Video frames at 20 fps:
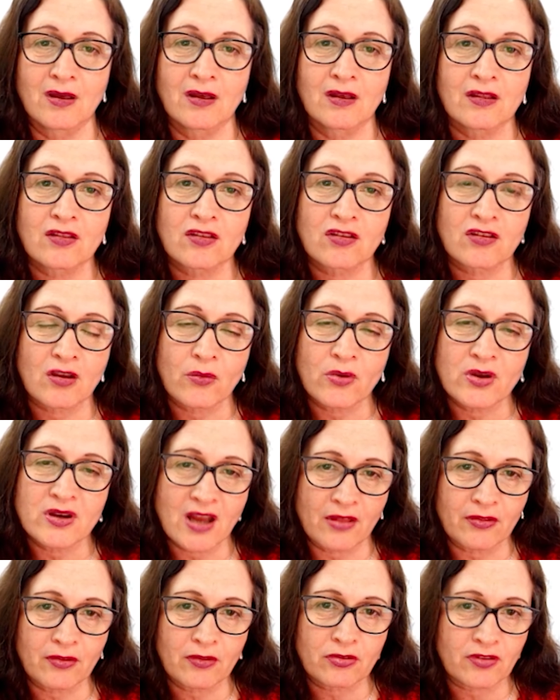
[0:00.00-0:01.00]
So
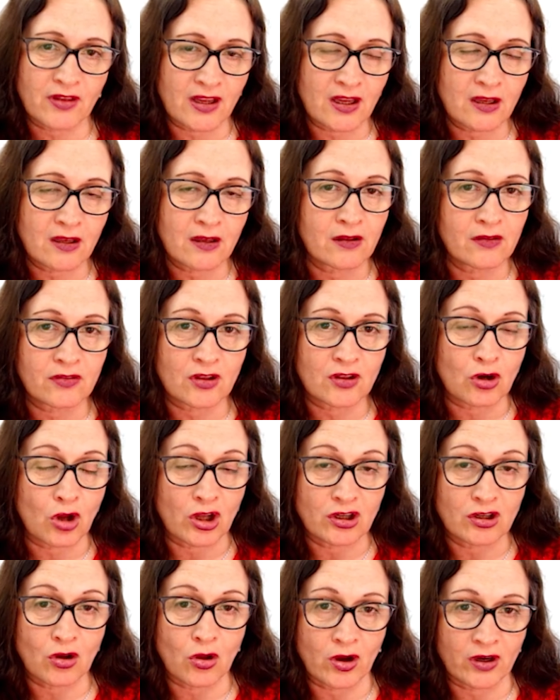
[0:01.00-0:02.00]
another thing that I'd
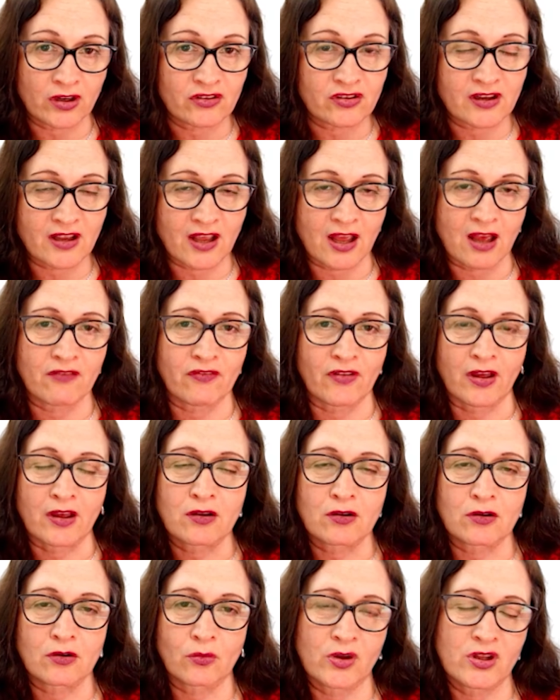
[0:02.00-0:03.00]
like to
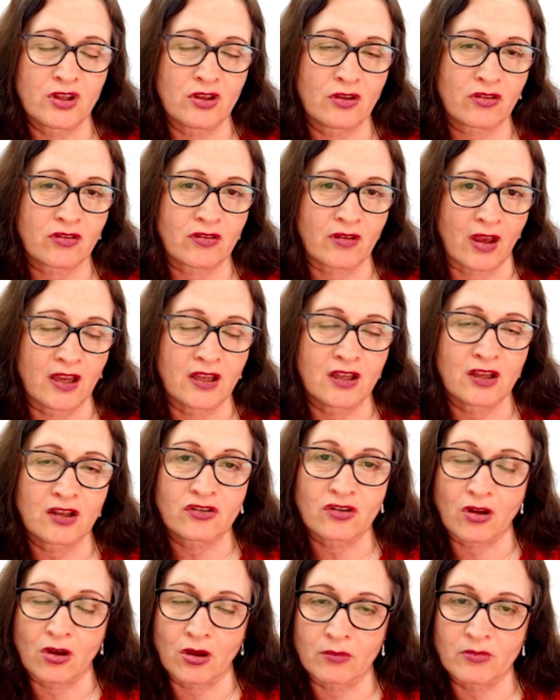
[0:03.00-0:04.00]
cover when you're saying your
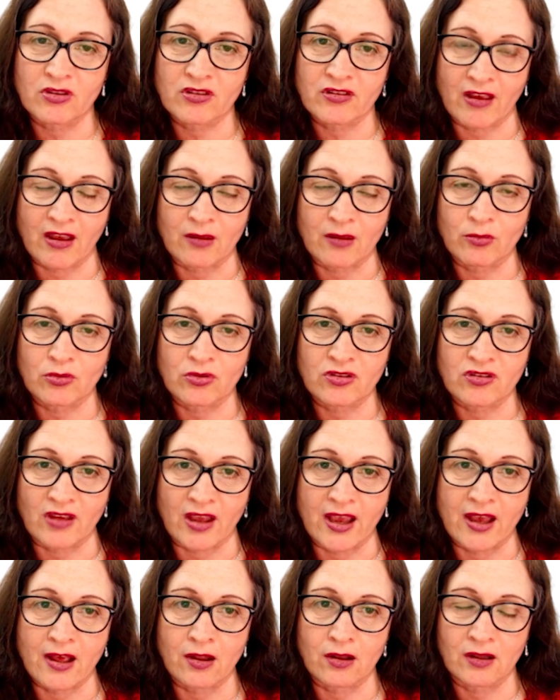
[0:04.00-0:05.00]
times tables
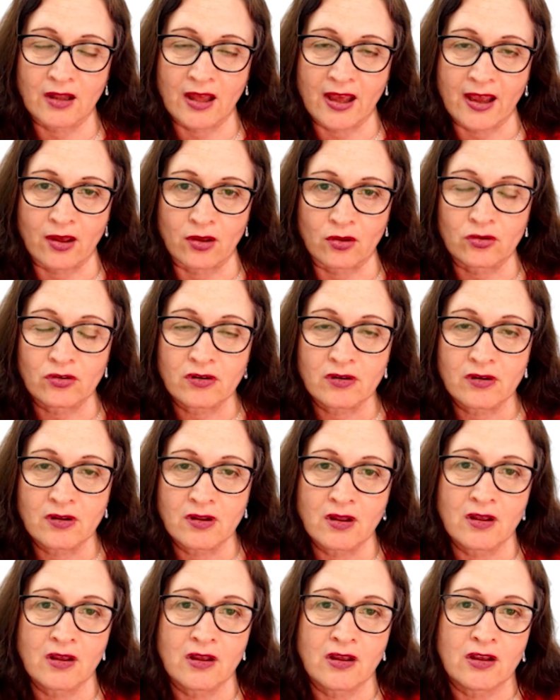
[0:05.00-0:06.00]
out loud
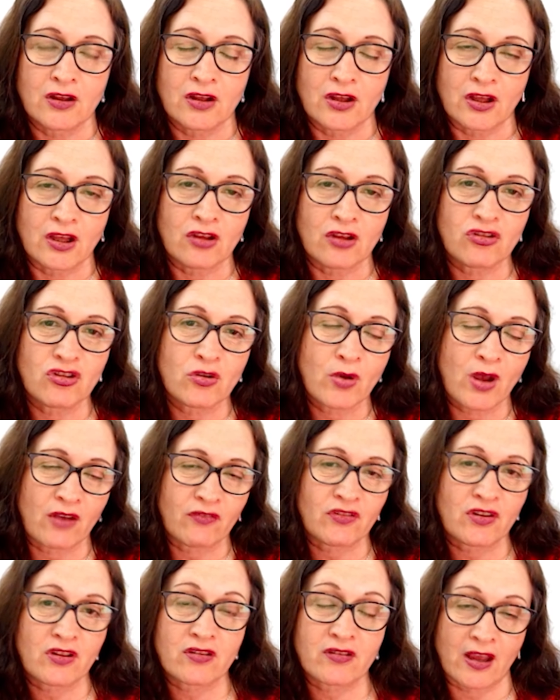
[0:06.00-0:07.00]
is you have
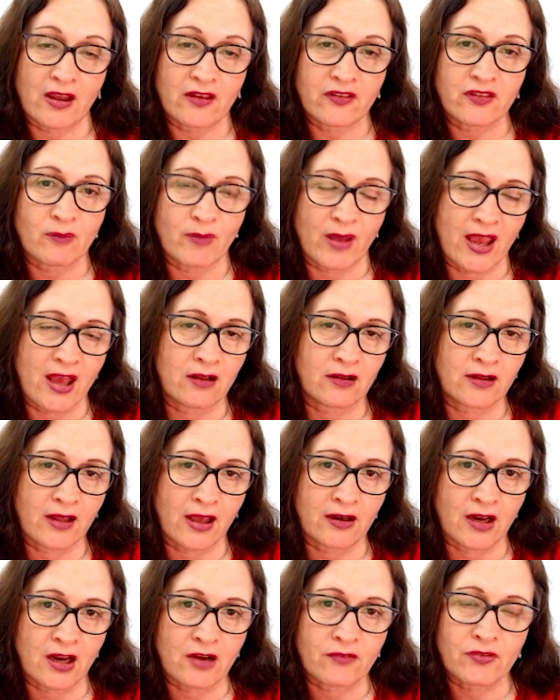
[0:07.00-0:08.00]
to say them out loud
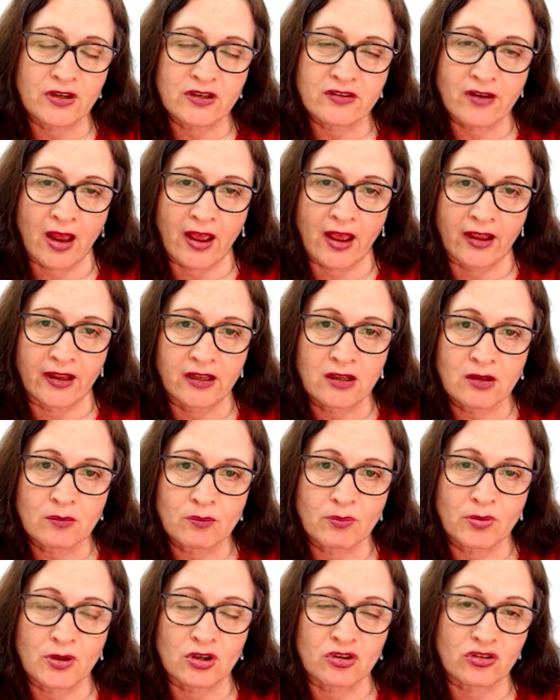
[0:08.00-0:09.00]
every day,
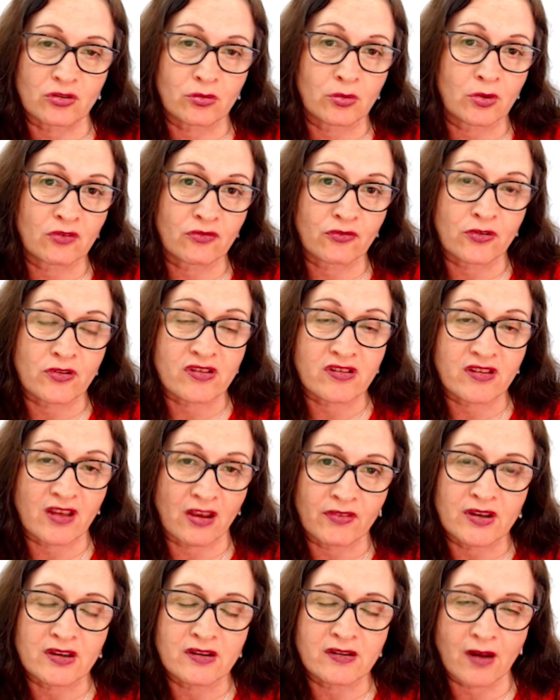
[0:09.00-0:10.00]
but do it for
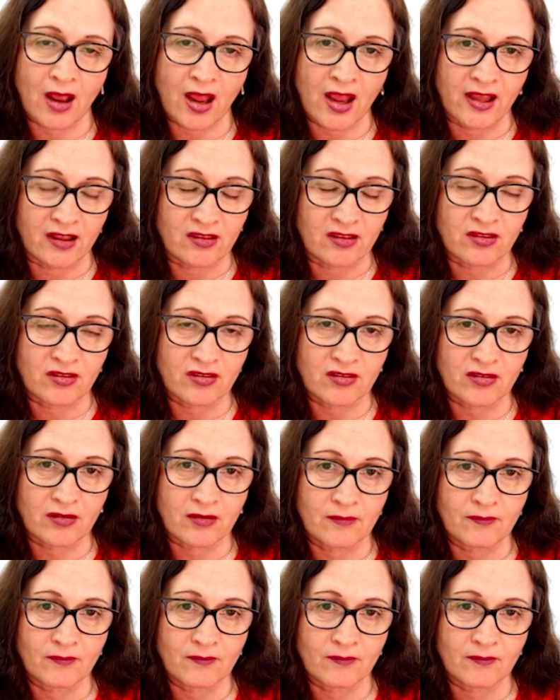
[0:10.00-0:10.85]
7 days.